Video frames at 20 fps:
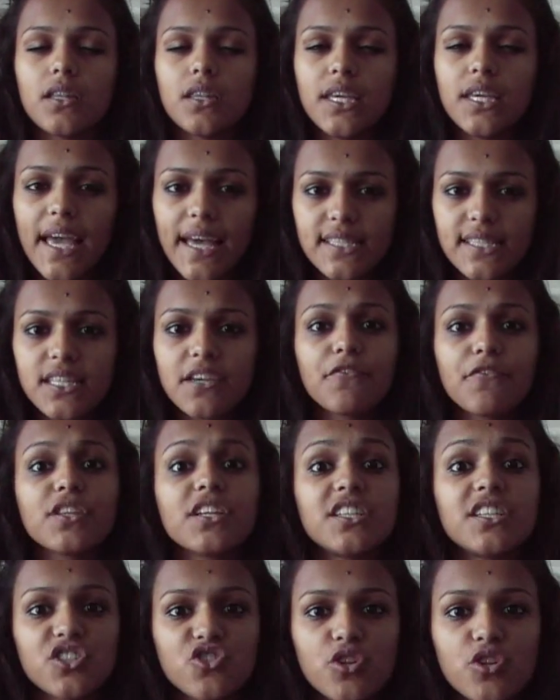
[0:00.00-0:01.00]
the essay for
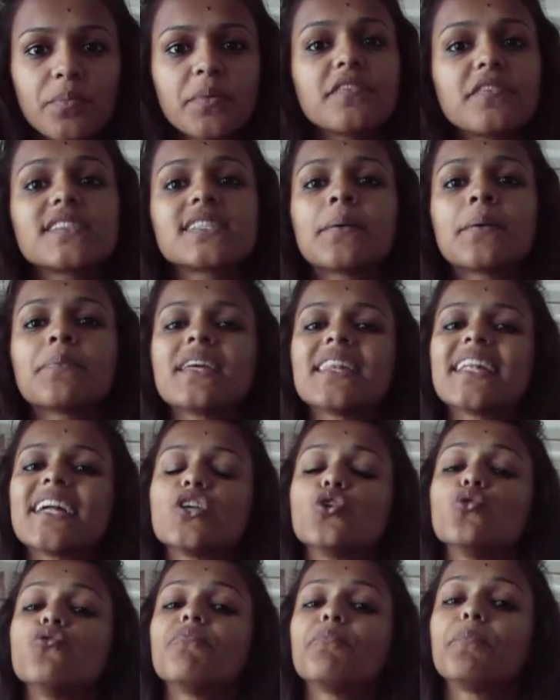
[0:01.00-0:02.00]
the descriptive is something
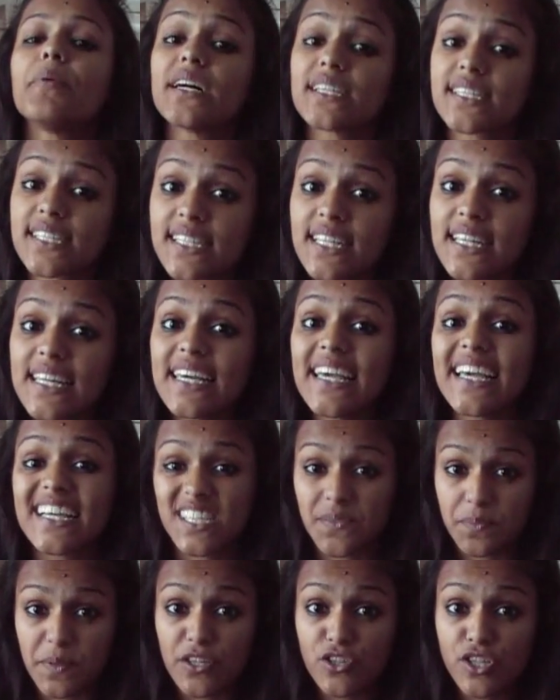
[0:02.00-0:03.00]
that you've personally
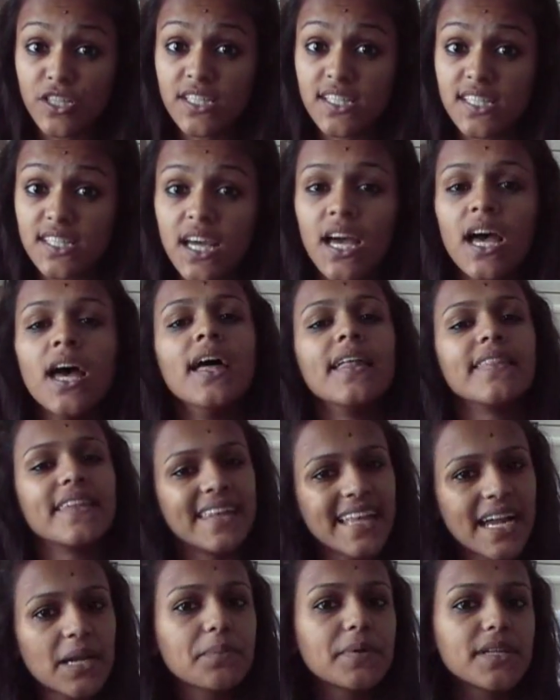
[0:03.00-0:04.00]
experienced,
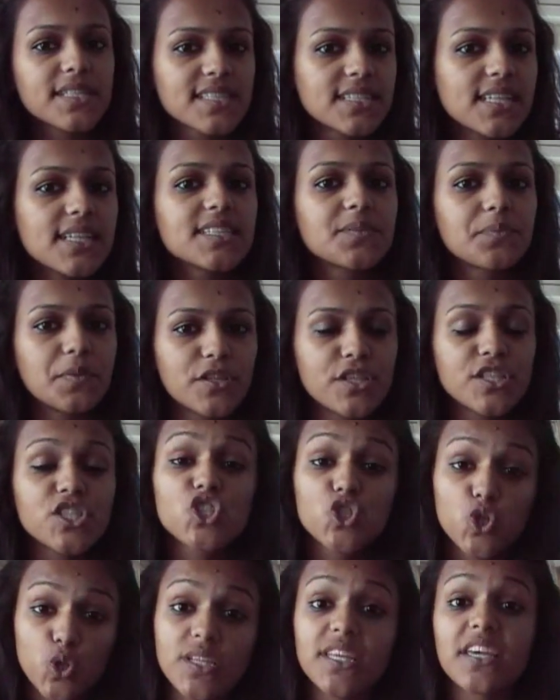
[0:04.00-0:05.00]
then that personal
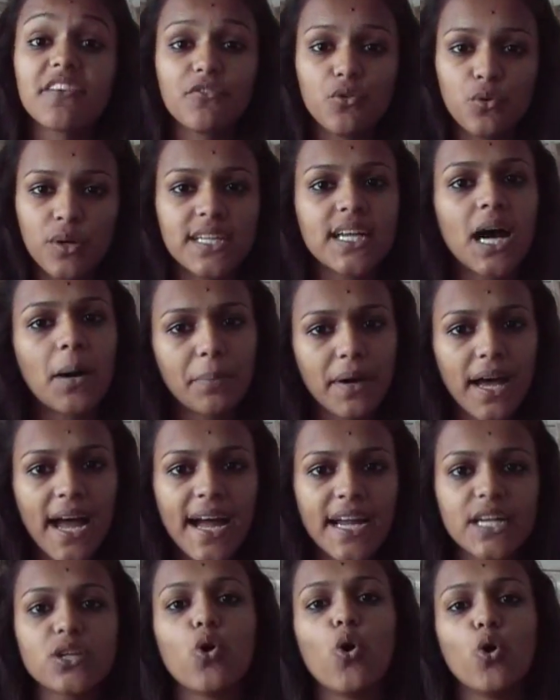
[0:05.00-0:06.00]
experience could give you an upper
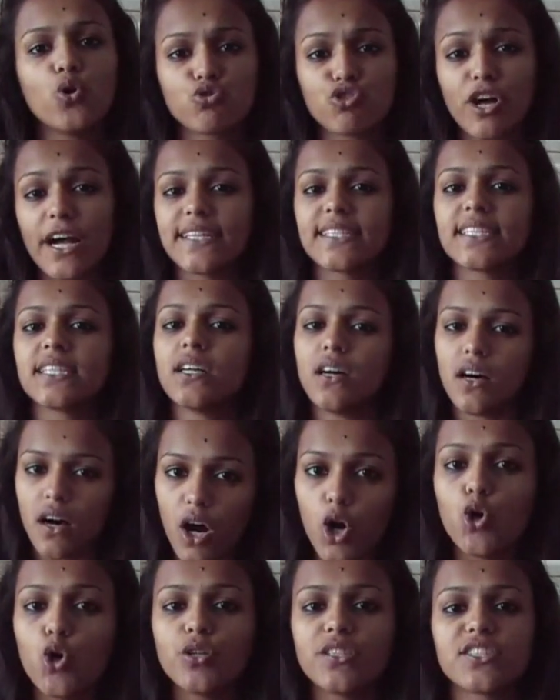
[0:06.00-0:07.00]
hand on writing
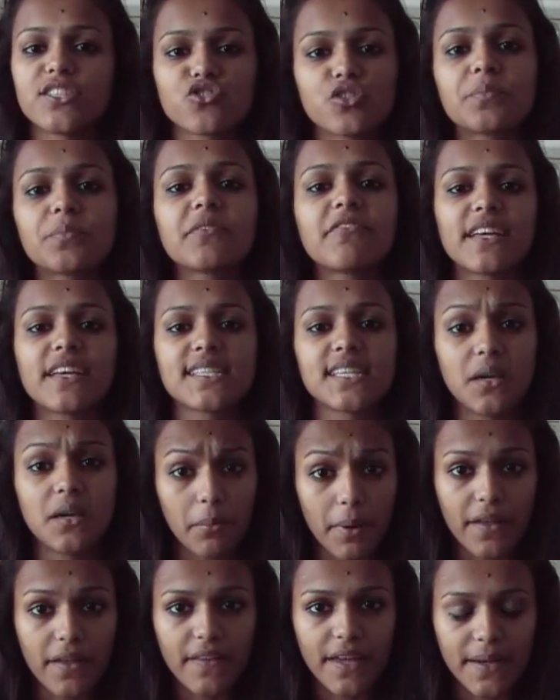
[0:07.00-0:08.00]
a good descriptive essay
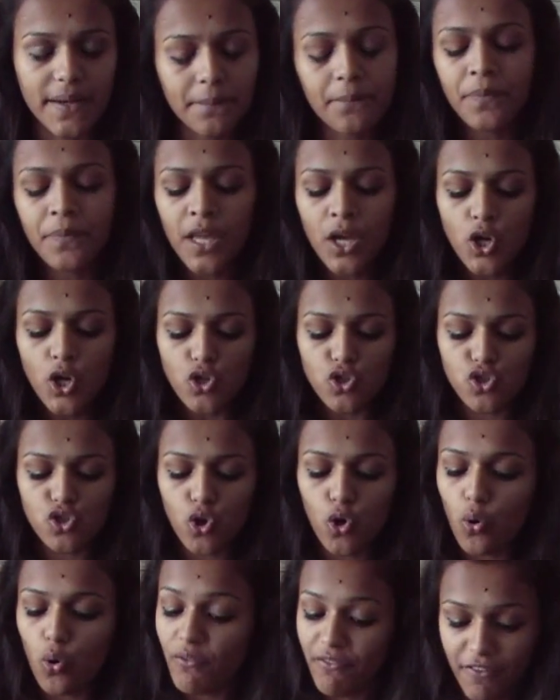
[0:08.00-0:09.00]
about that.
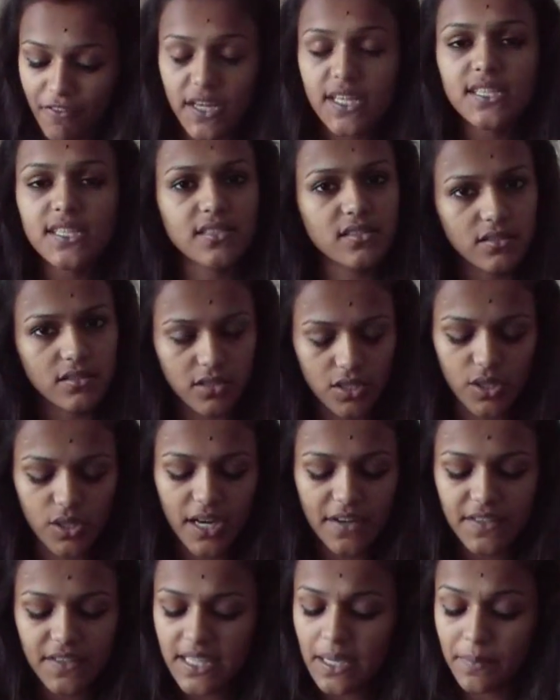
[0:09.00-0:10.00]
So first, you
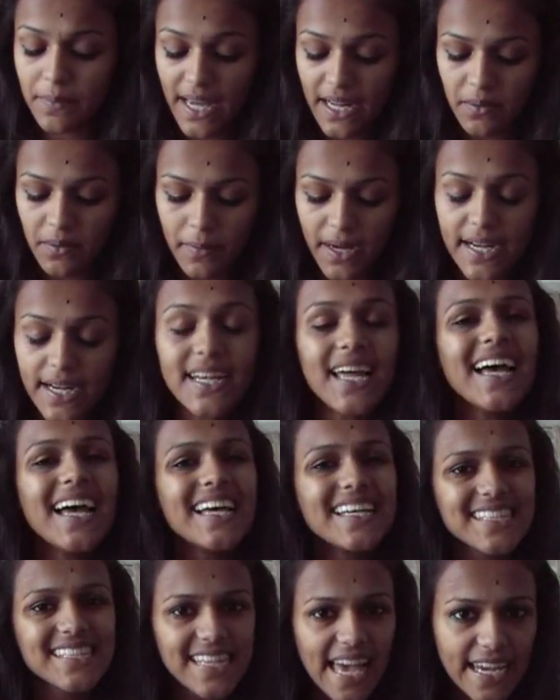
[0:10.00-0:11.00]
have to keep that in mind.
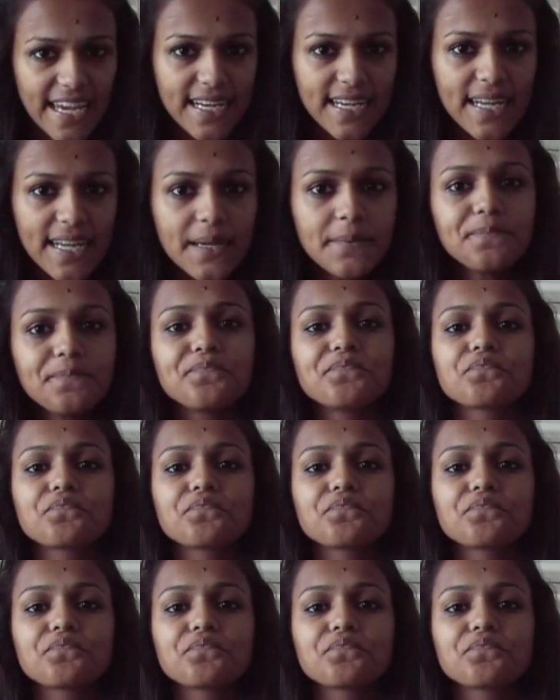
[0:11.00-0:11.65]
Secondly,